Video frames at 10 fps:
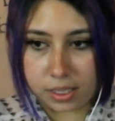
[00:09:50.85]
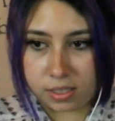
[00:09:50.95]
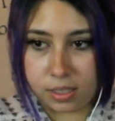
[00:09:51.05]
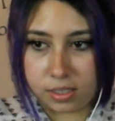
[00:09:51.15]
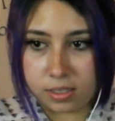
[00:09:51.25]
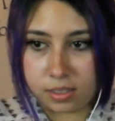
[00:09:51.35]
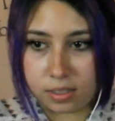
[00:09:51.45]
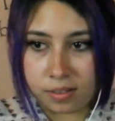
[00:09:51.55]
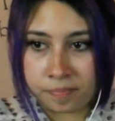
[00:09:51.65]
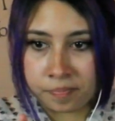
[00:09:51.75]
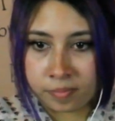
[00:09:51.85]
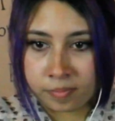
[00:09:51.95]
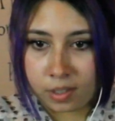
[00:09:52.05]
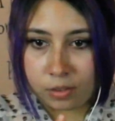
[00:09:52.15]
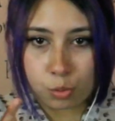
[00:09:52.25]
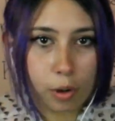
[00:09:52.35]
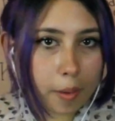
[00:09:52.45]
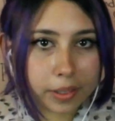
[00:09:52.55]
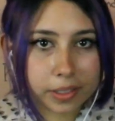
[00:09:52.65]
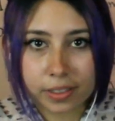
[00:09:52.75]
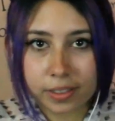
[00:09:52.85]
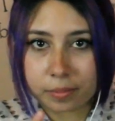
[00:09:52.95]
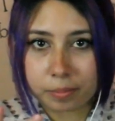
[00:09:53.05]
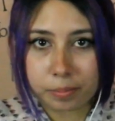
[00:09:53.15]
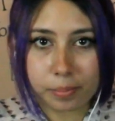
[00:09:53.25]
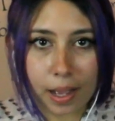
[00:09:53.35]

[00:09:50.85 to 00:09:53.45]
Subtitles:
he's traveling